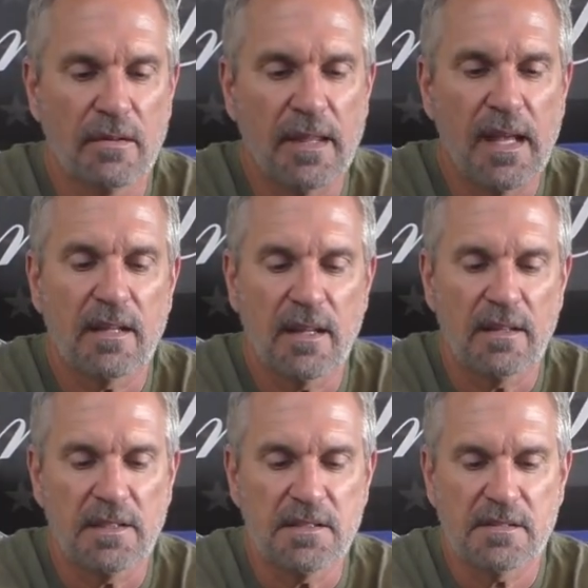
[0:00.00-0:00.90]
They at
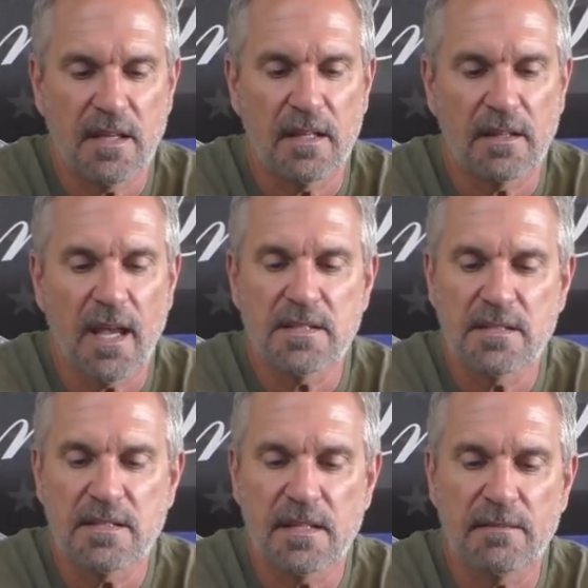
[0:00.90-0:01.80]
least
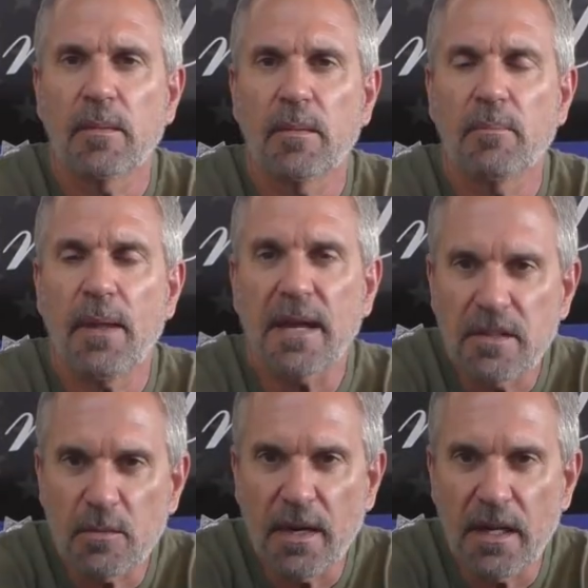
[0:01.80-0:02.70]
license it. Back
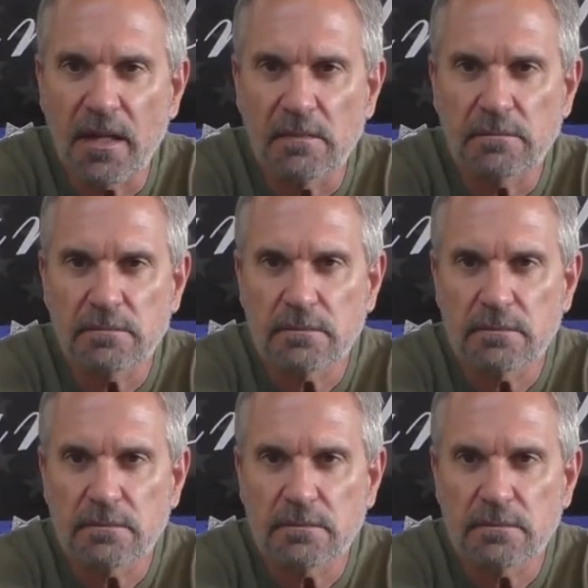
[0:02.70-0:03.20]
to the rating.